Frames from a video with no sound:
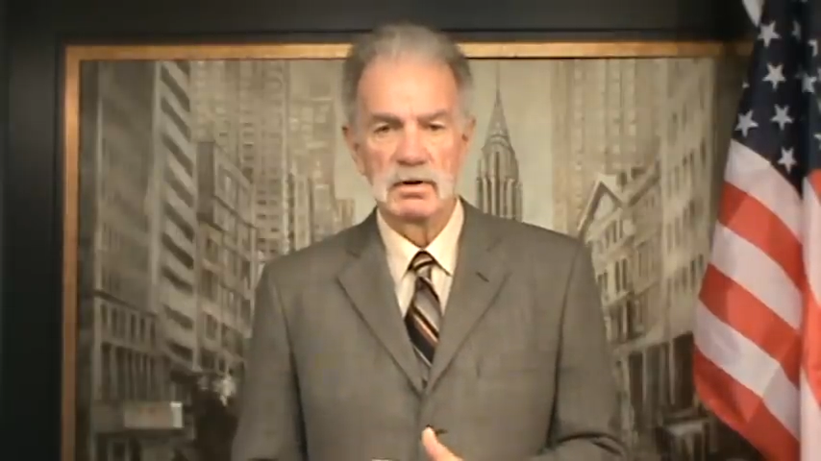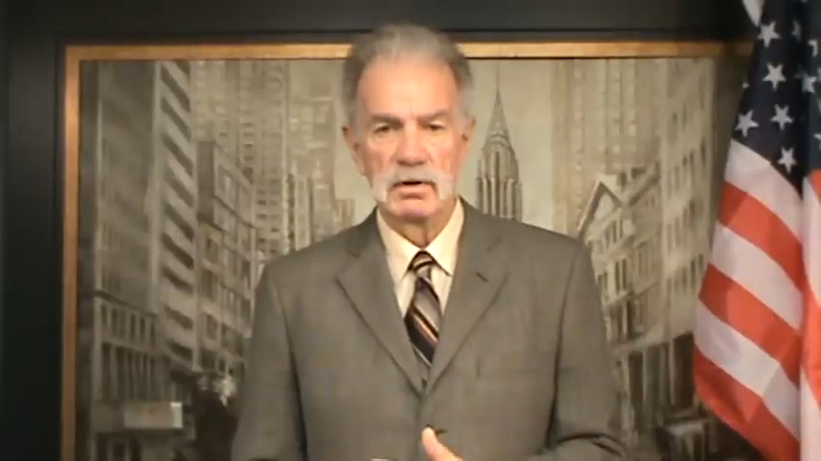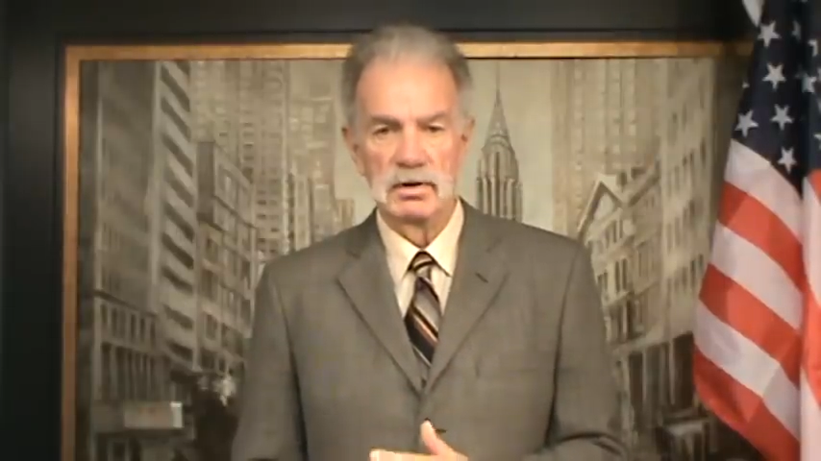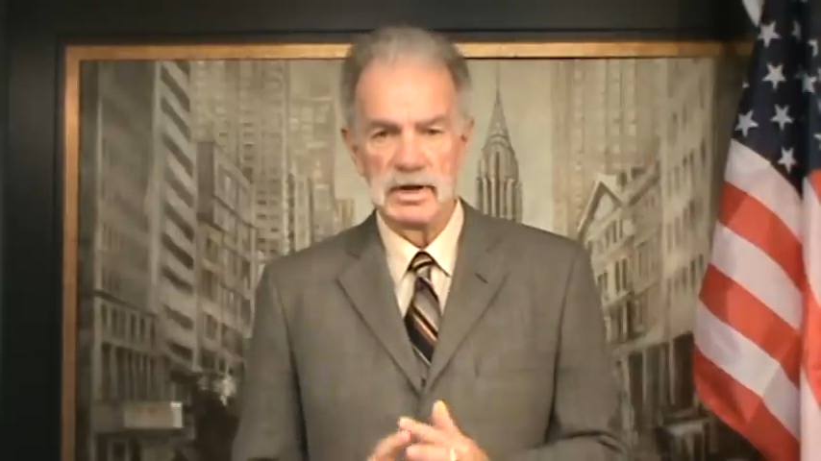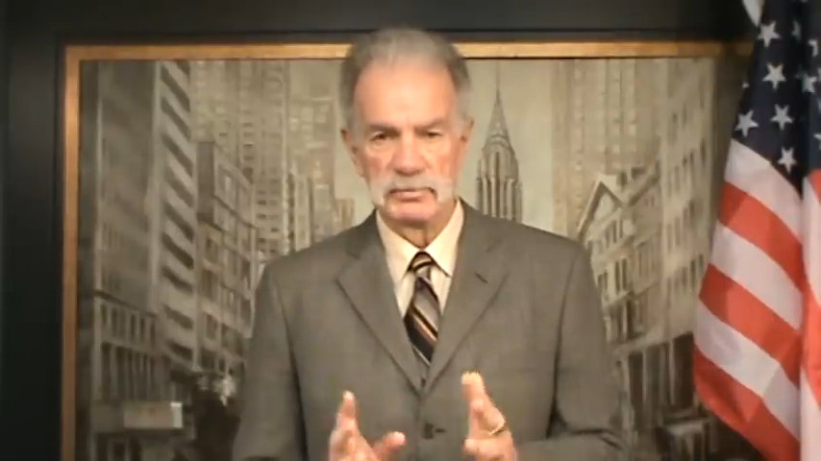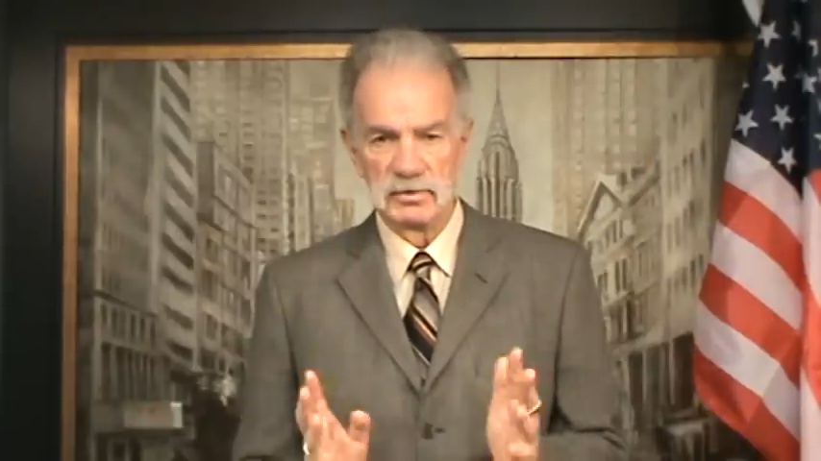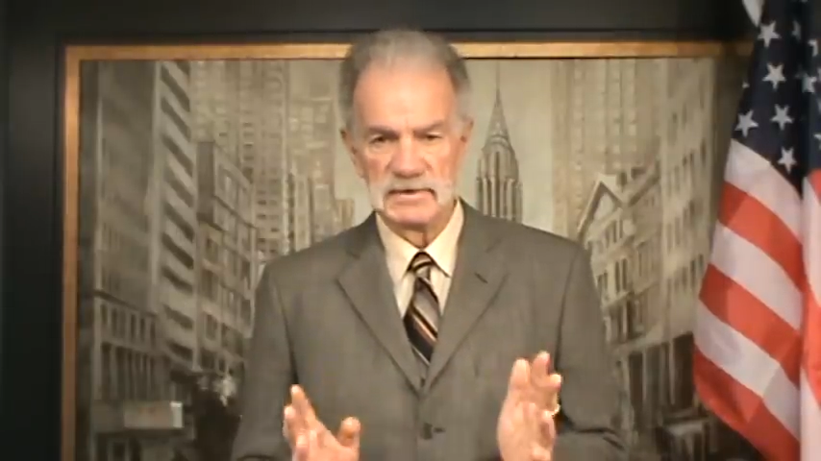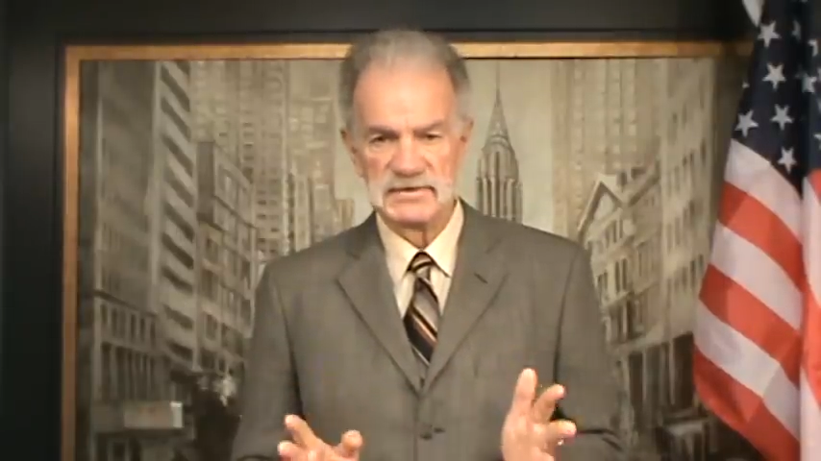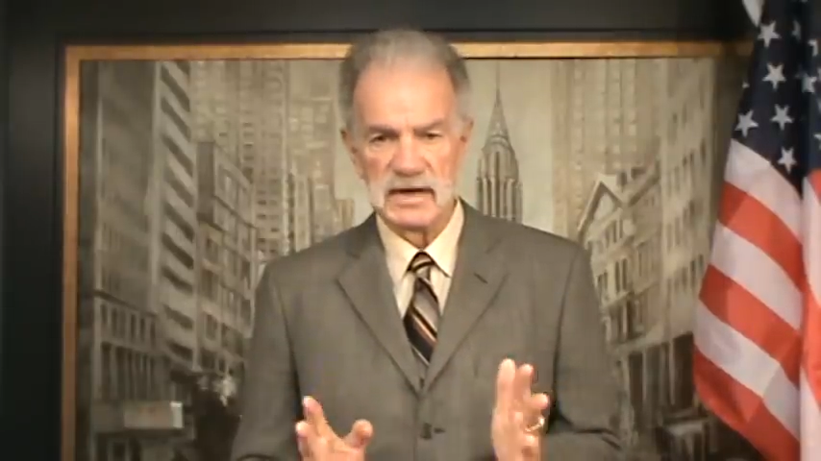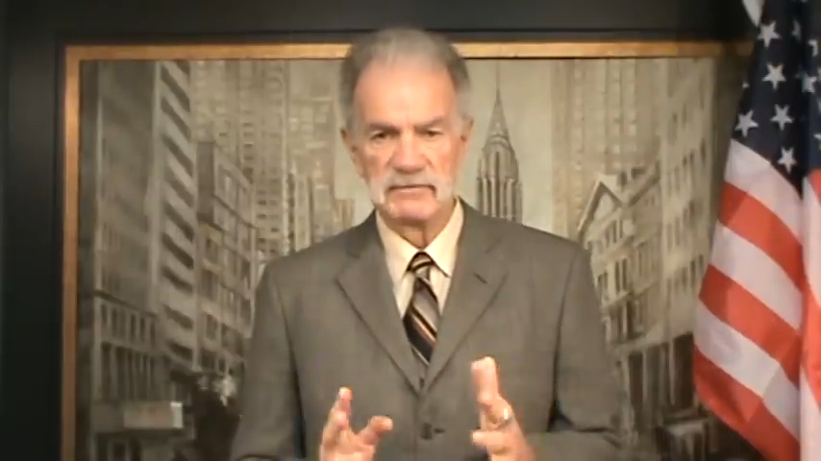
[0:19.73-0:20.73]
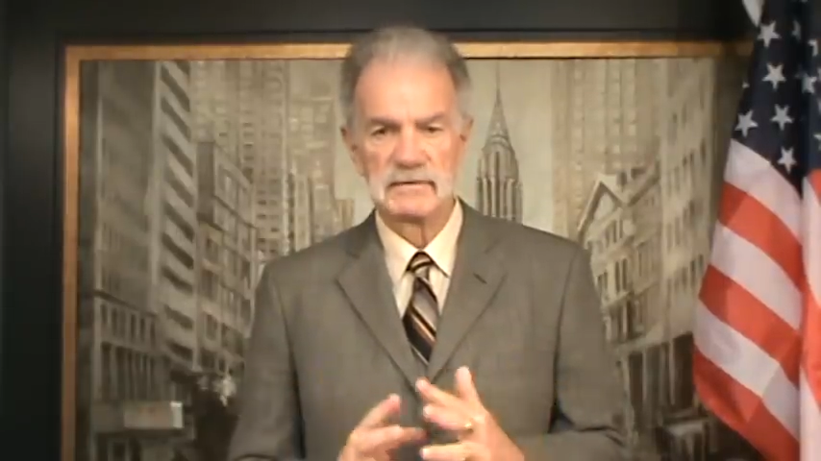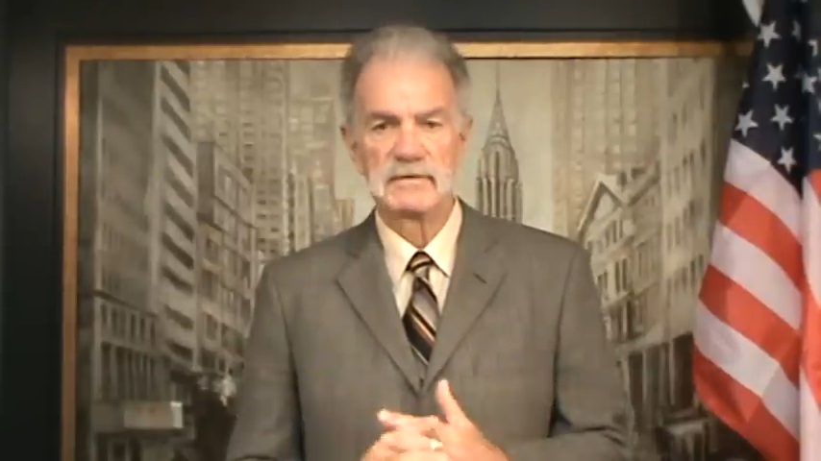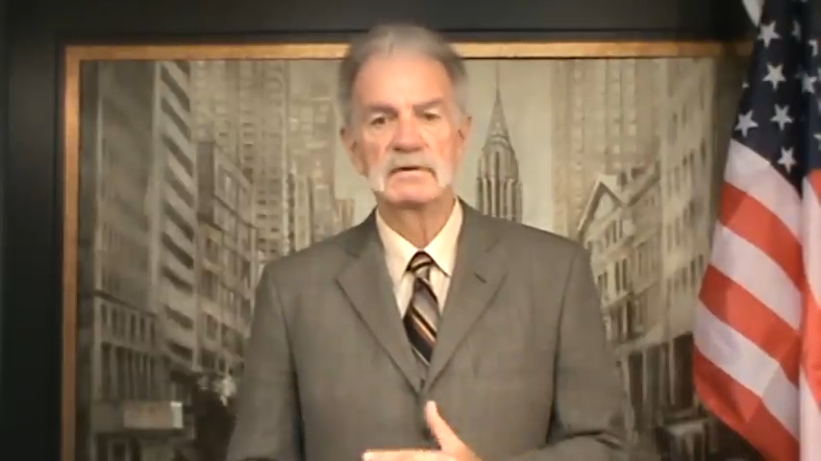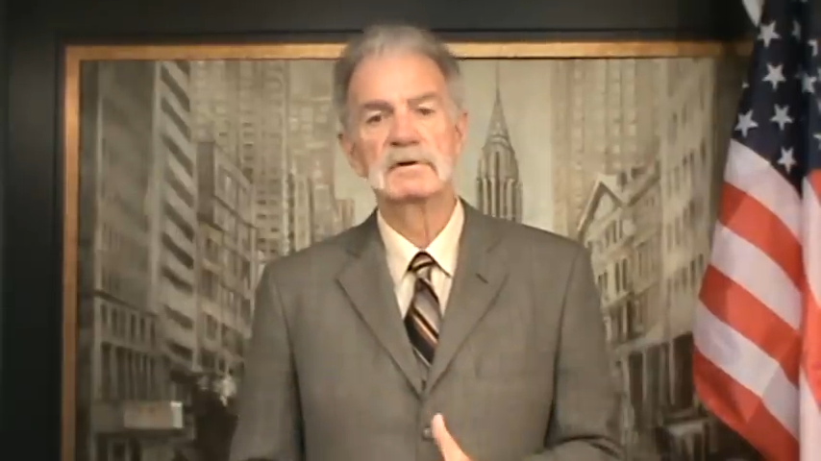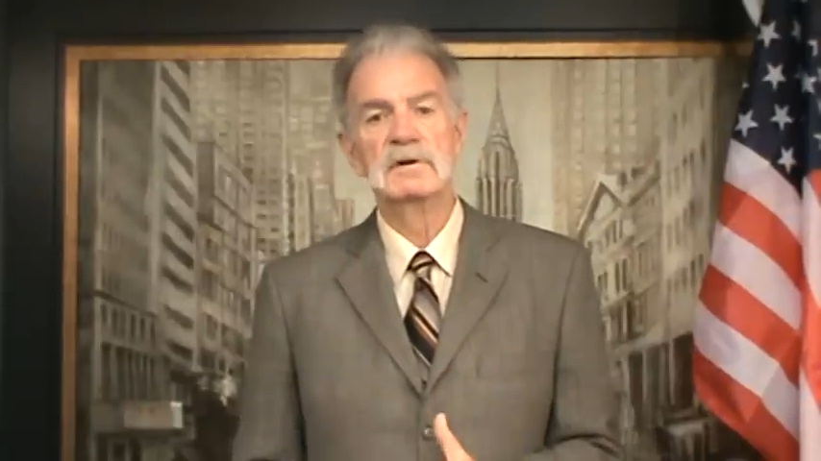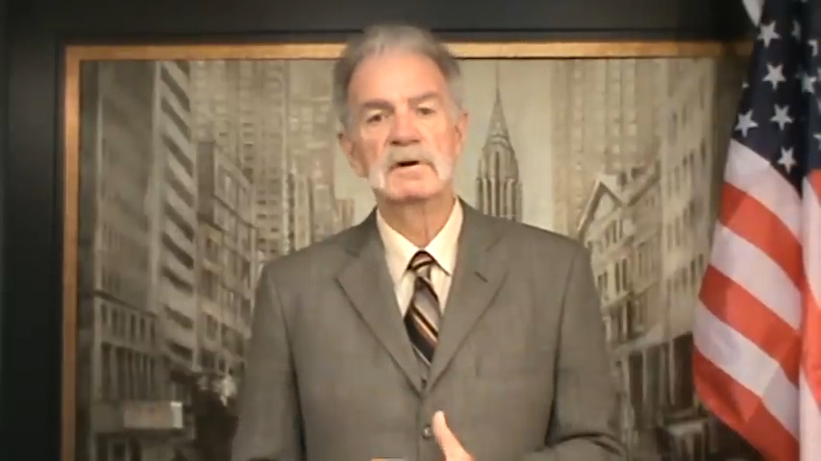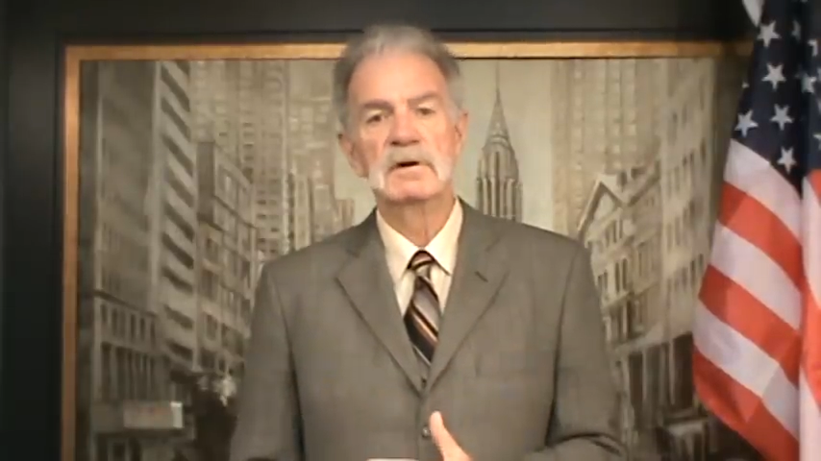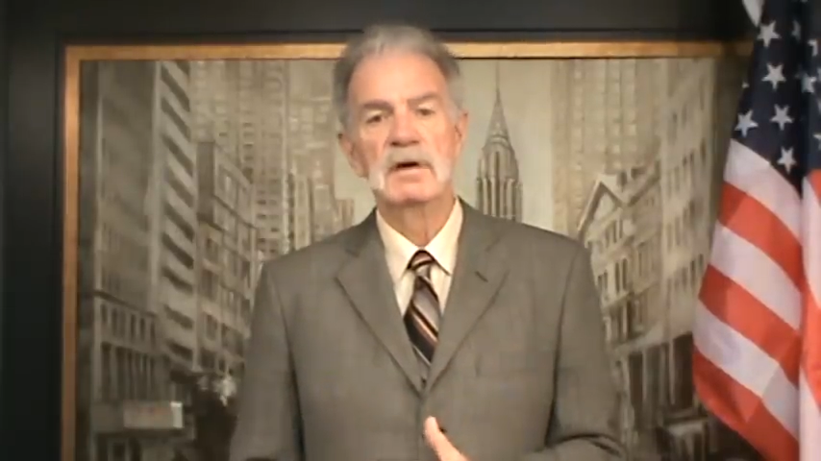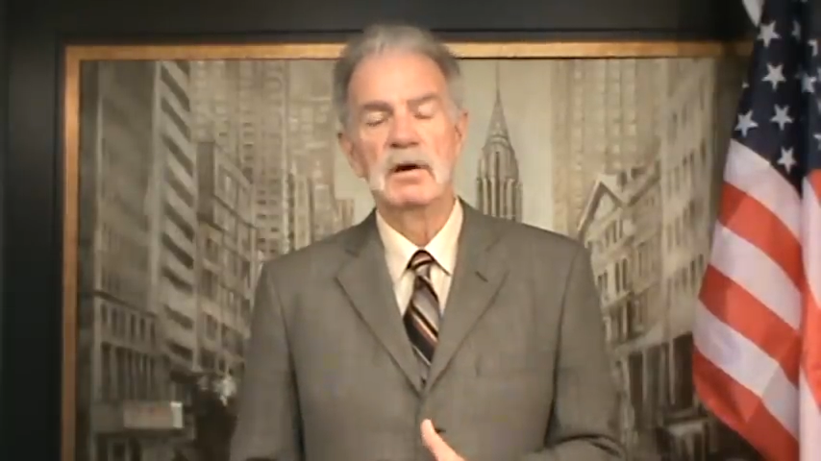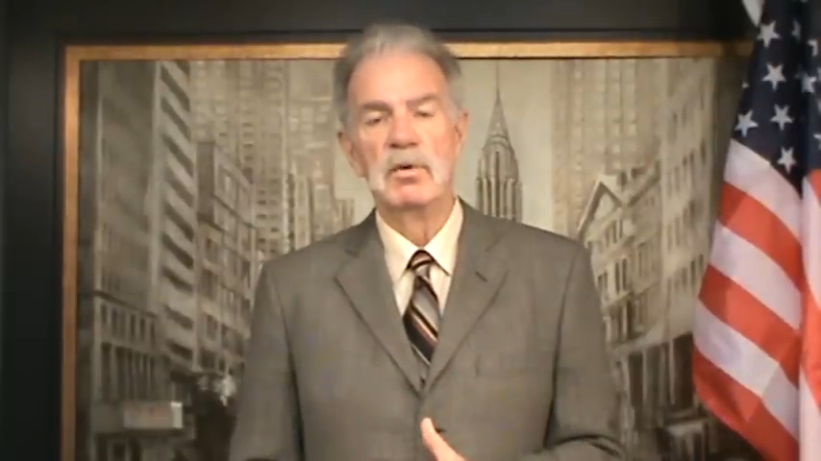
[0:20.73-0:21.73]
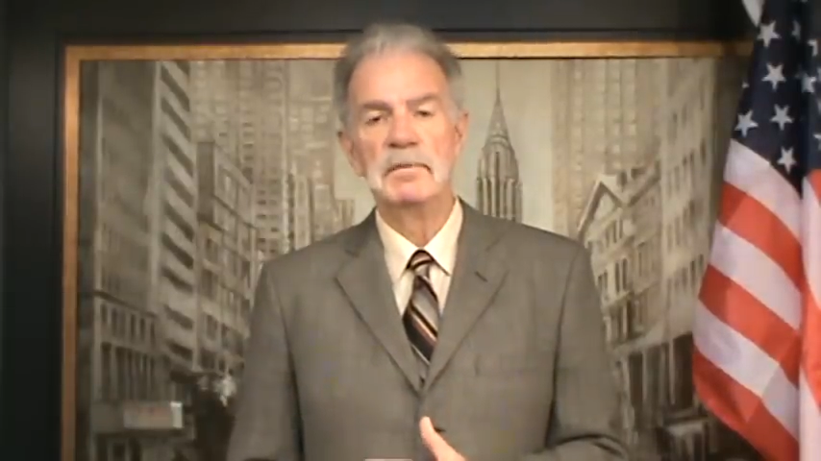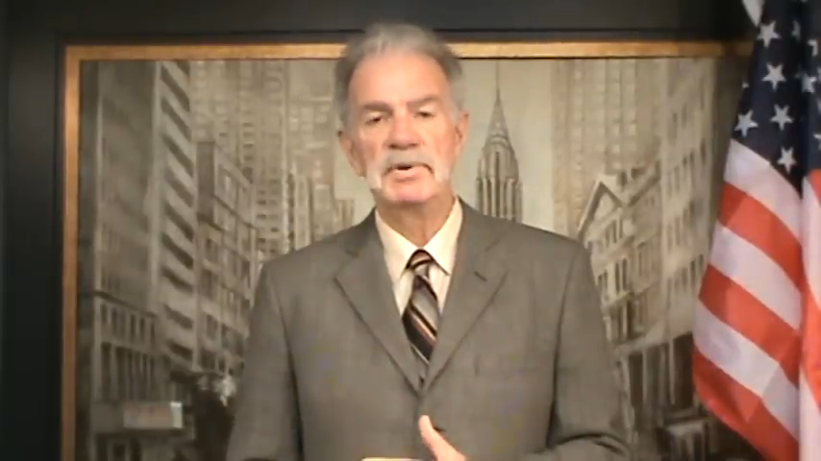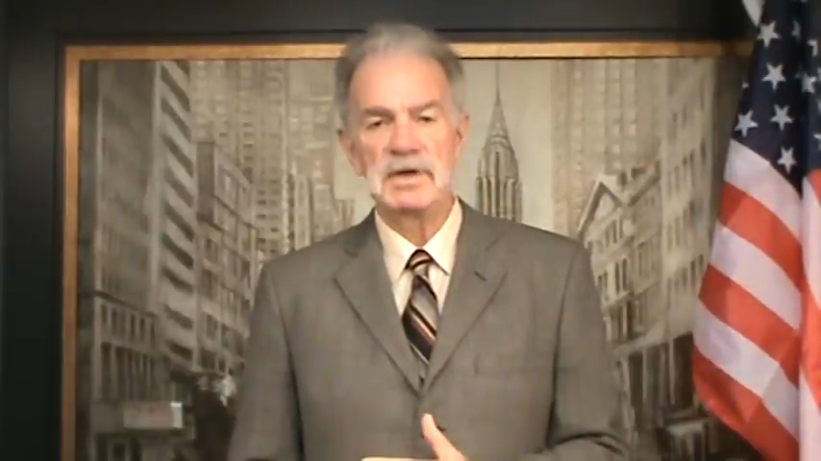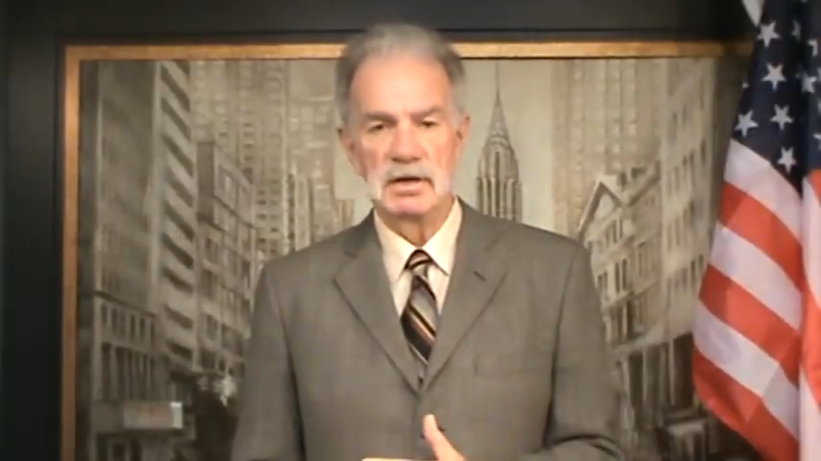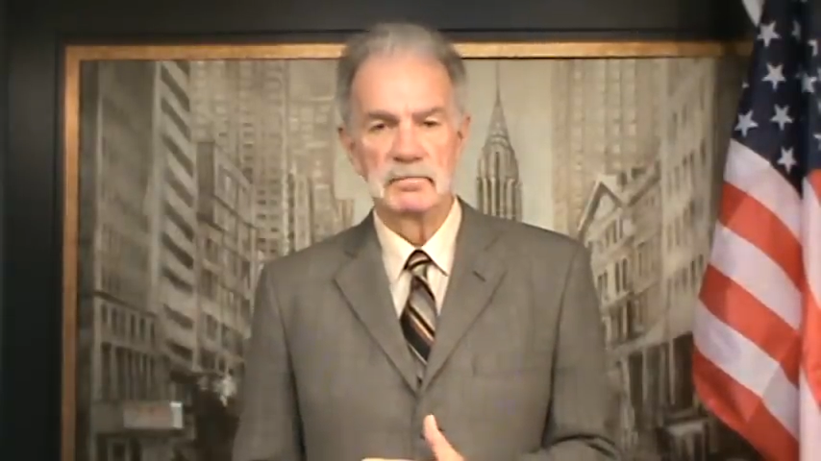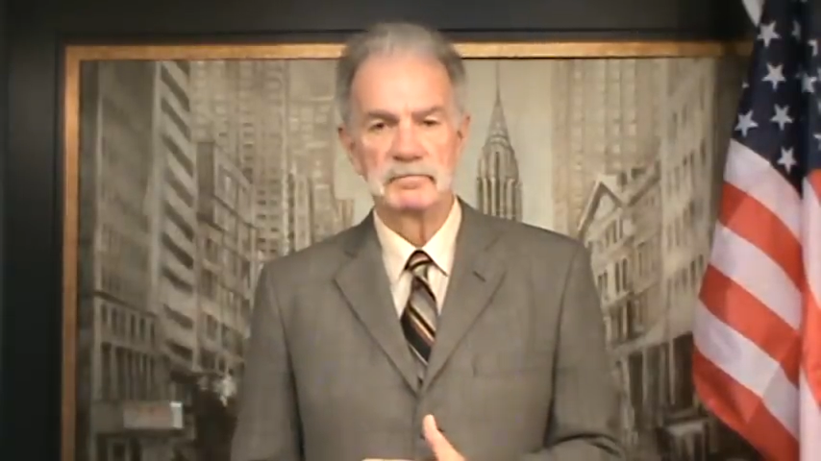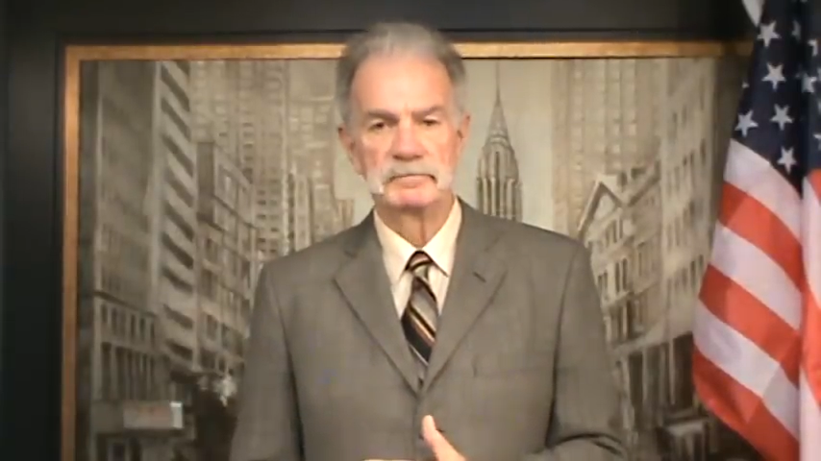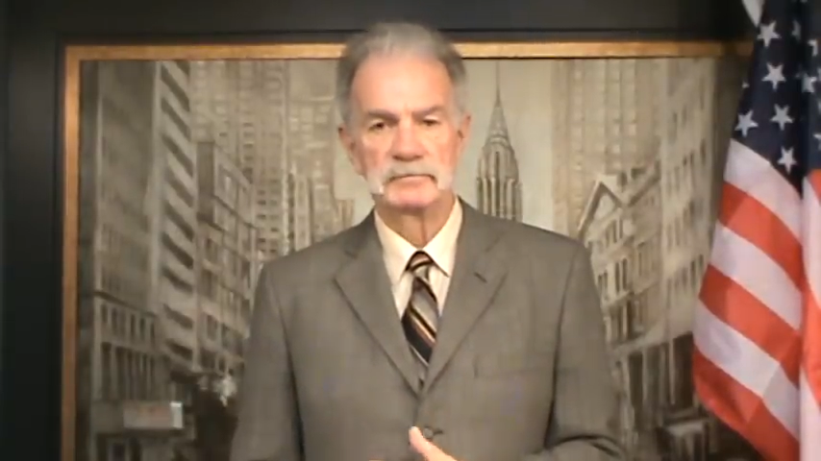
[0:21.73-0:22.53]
on April the 7th at 1 p.m.